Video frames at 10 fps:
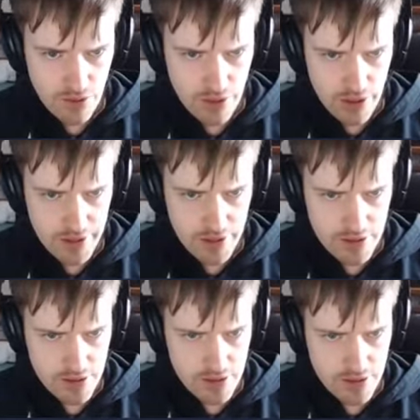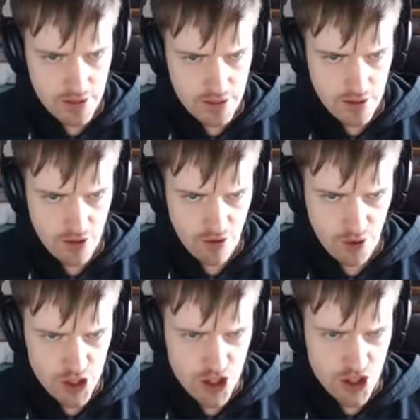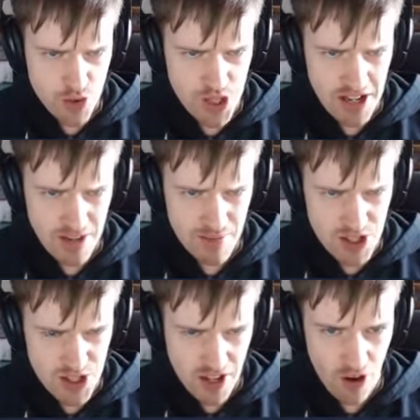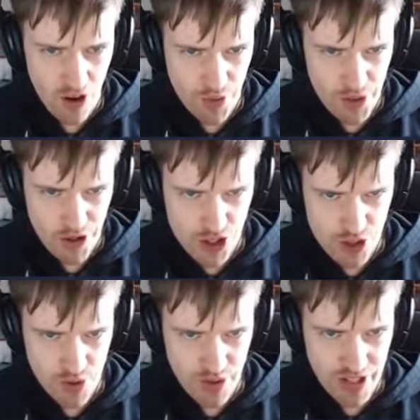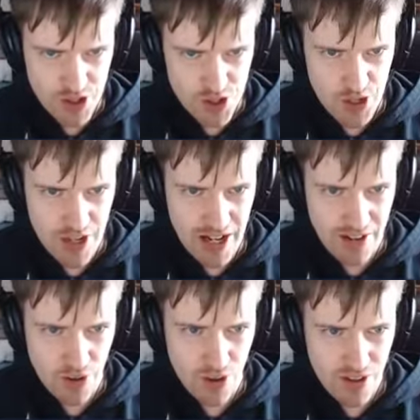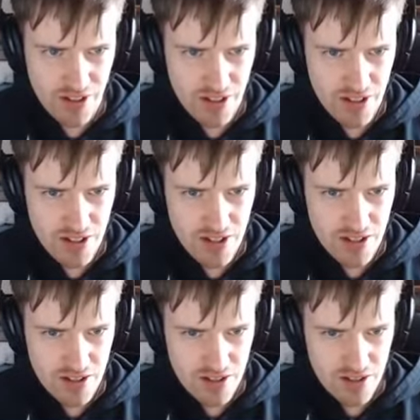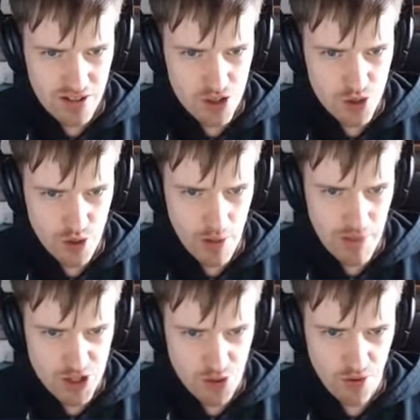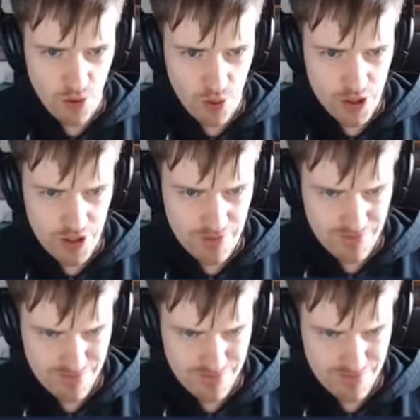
Right. avoid shooting him. It's kind of hard. We got to shoot at like a certain angle. Let's try our best to avoid it.